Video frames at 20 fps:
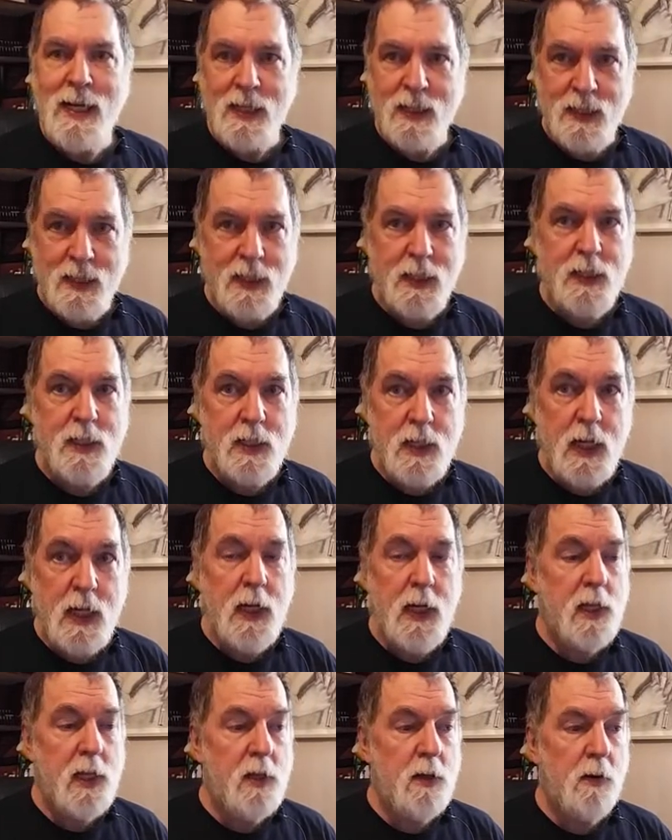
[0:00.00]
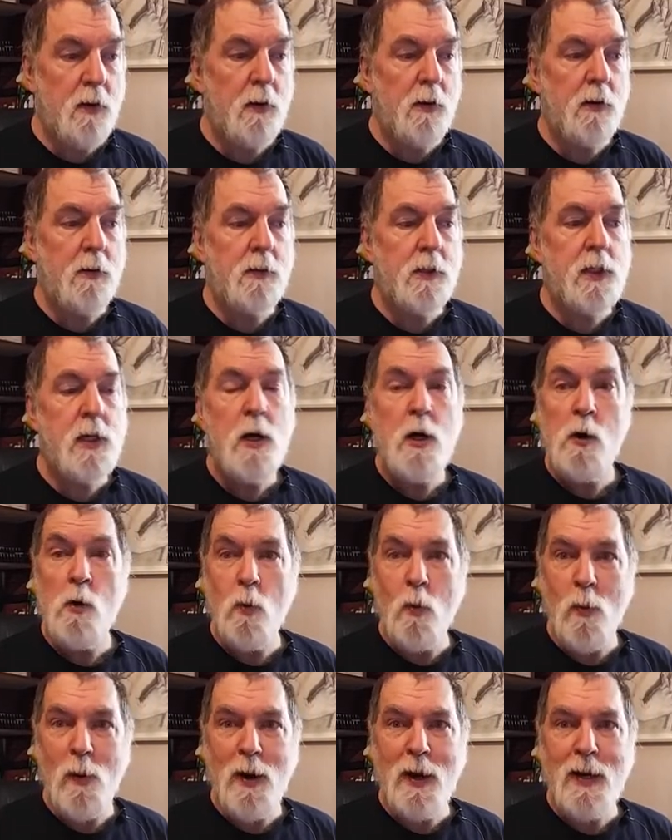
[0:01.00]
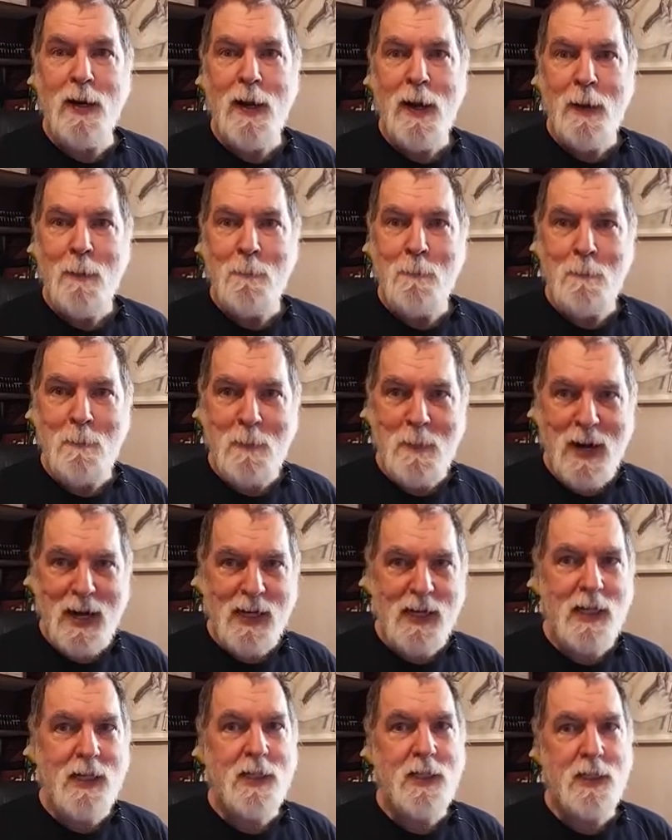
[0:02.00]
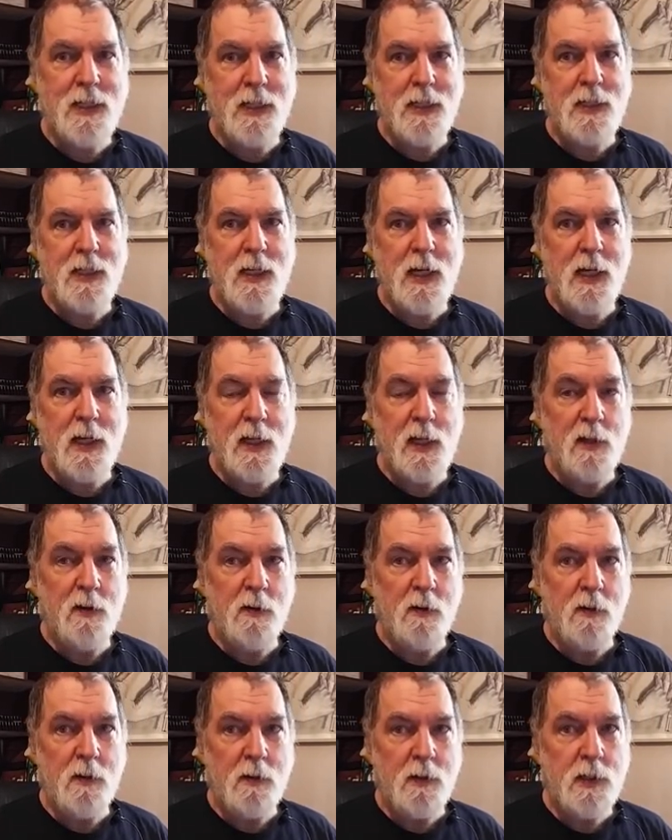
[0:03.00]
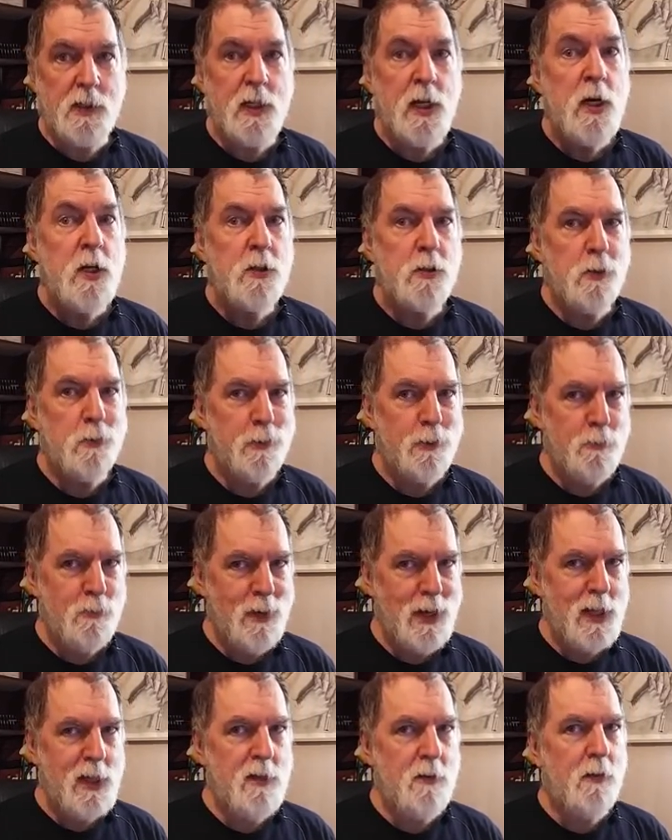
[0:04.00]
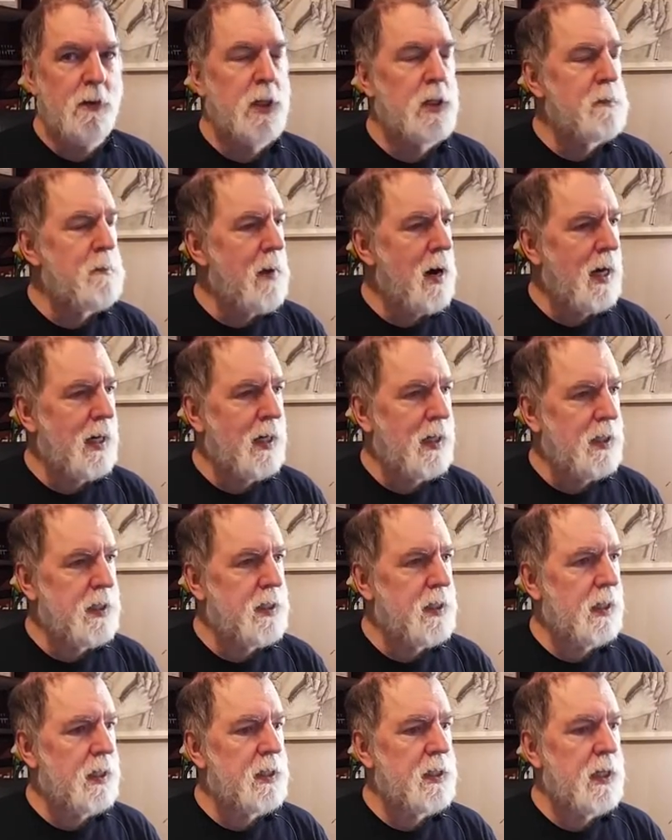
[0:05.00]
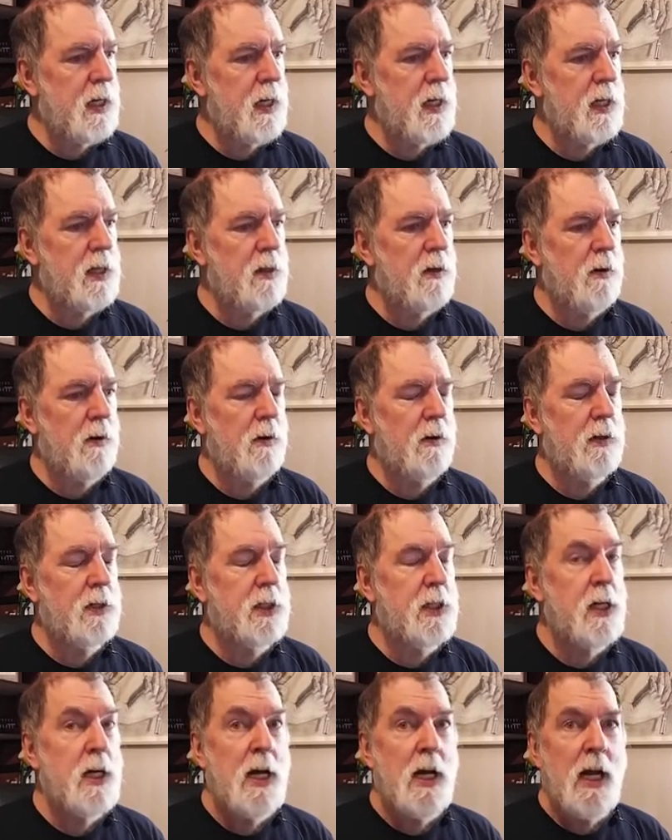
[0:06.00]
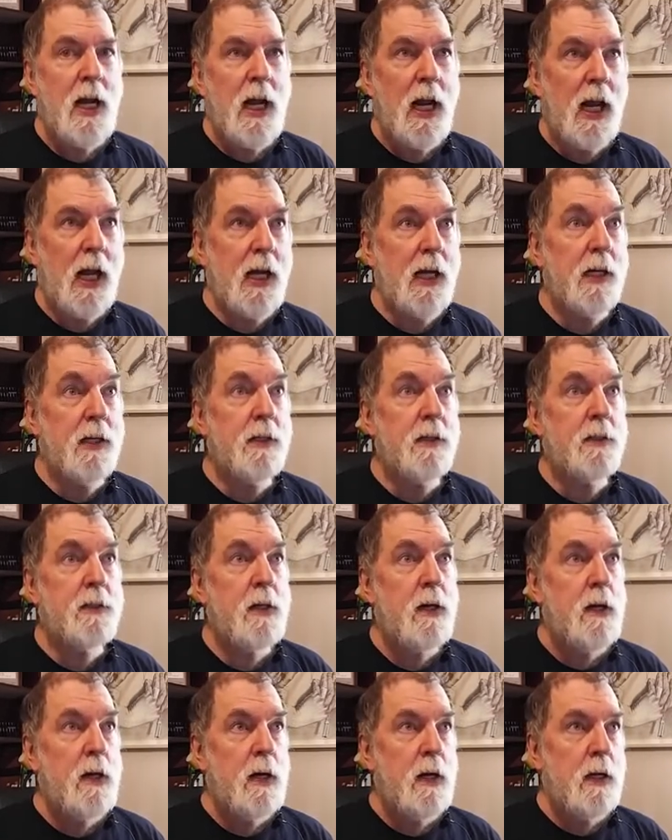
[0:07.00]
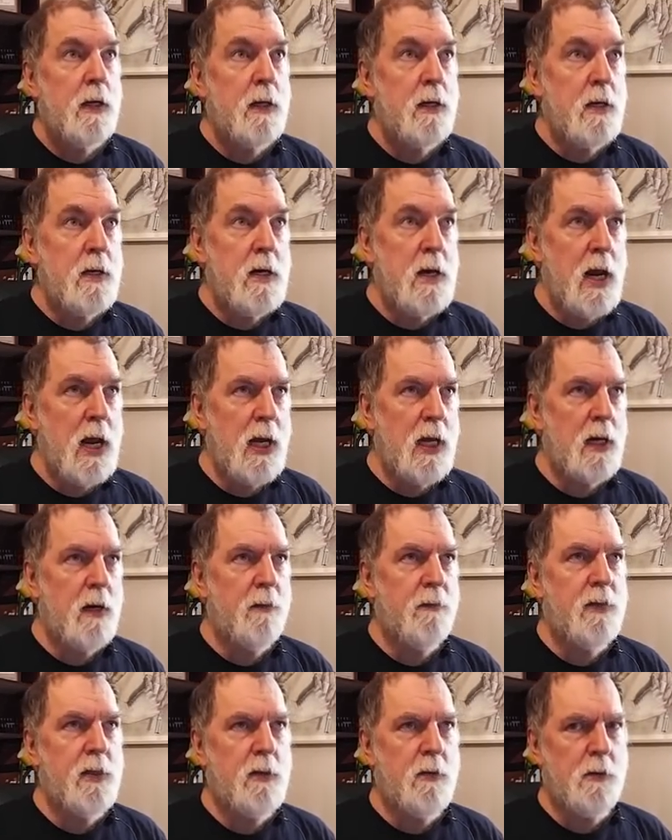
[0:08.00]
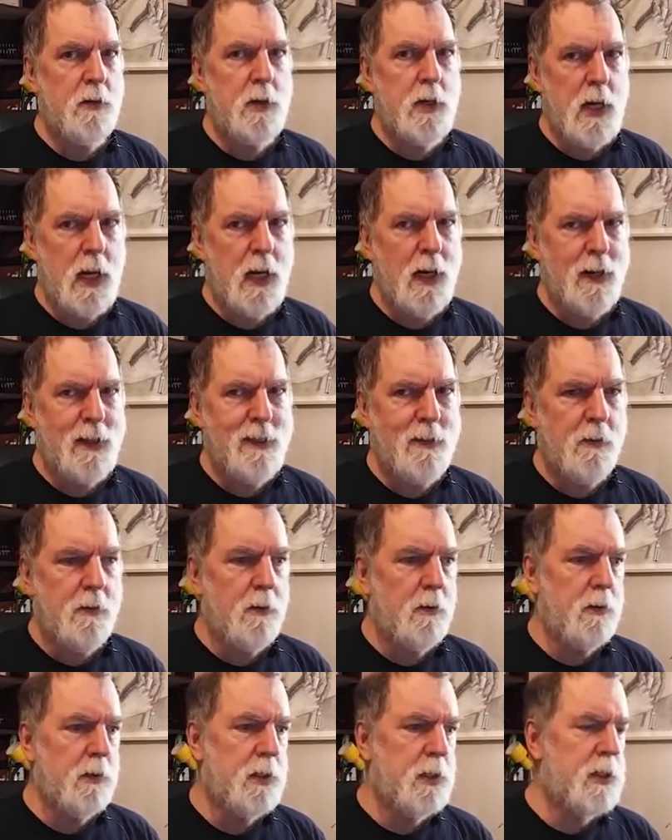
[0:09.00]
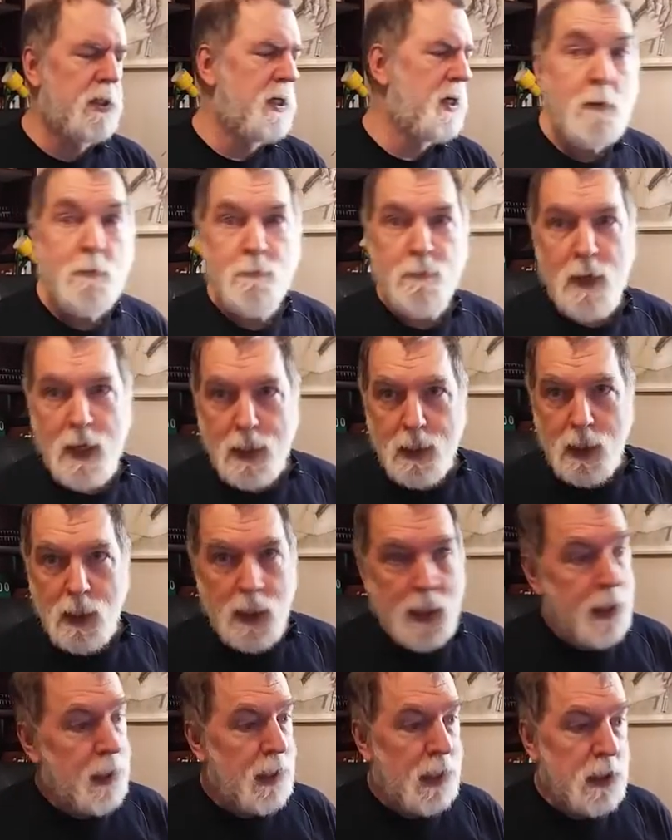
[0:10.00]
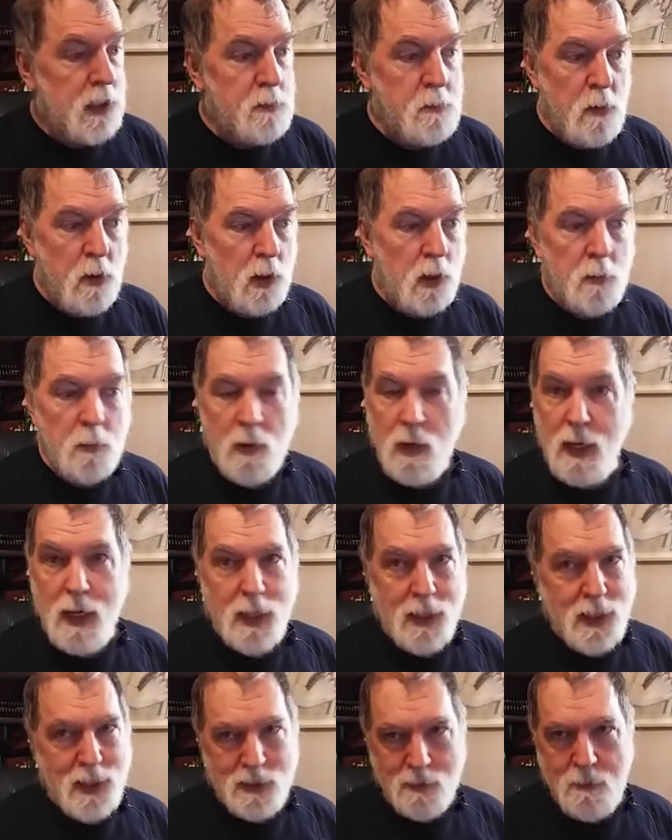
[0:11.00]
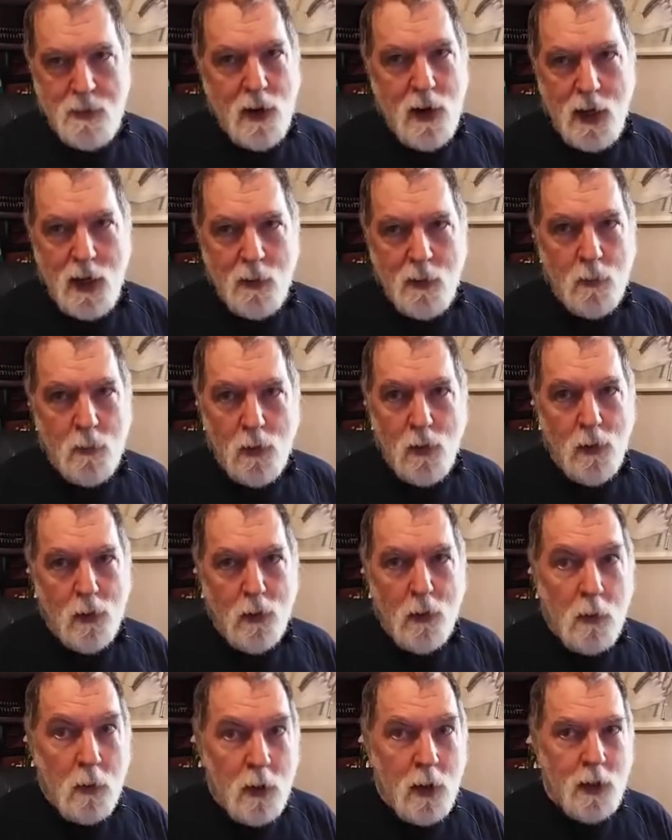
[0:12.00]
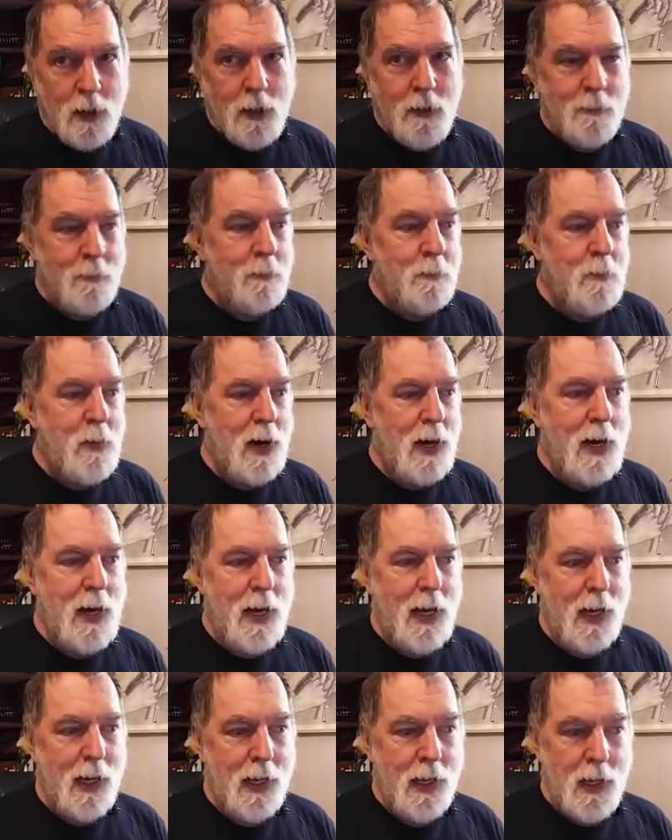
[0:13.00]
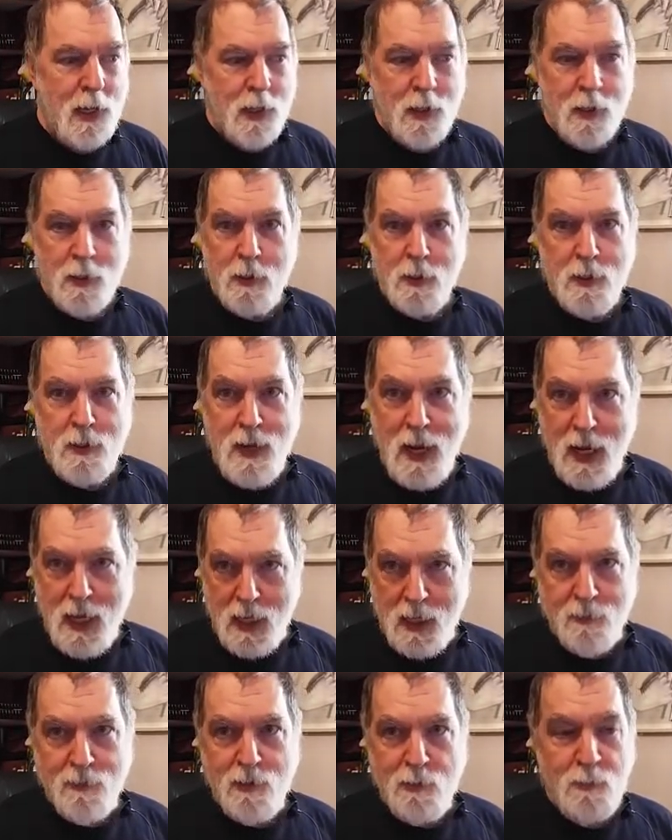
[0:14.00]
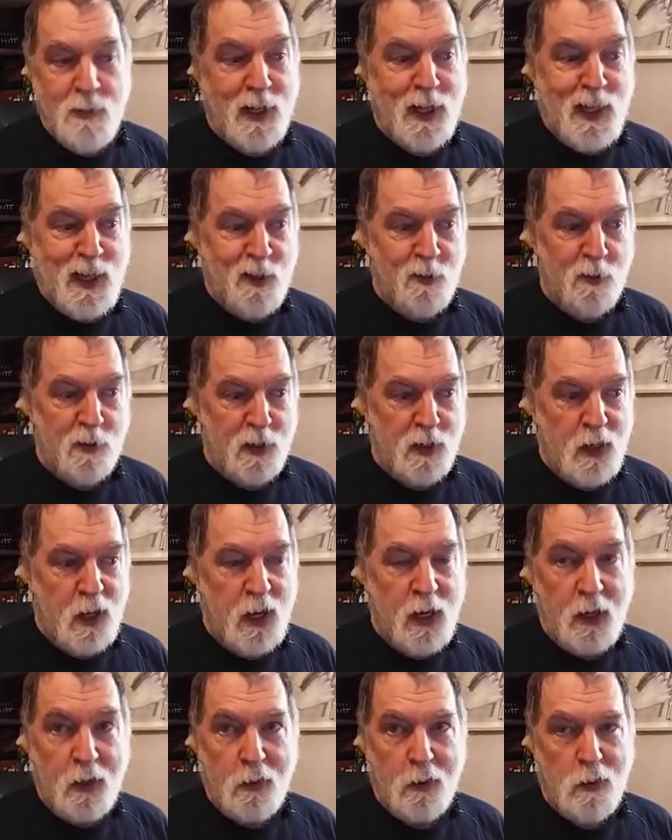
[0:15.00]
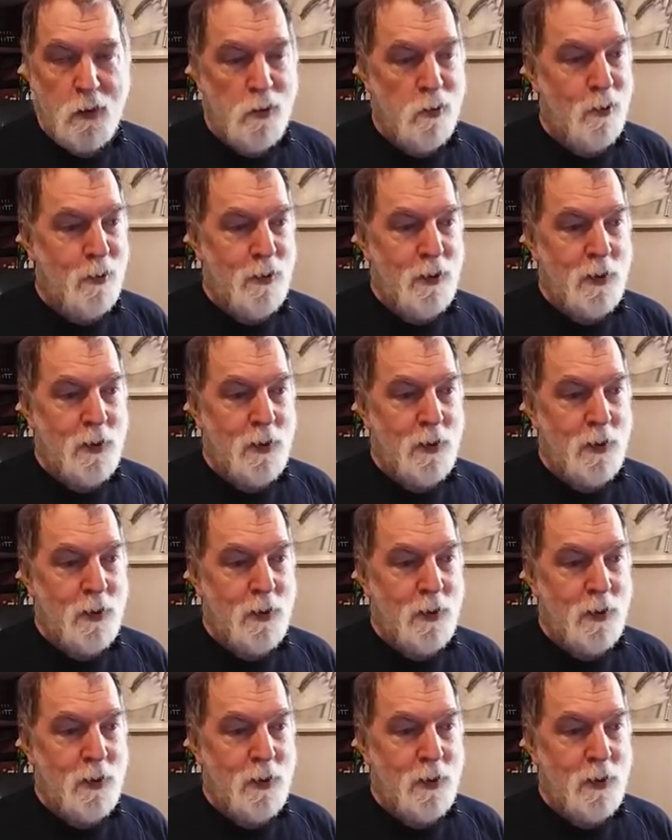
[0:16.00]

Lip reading: 16/3. 1 minus 16/3. So 3/3 minus 16/3 is negative 13/3. Finally, let's multiply this bottom row by negative 3/13.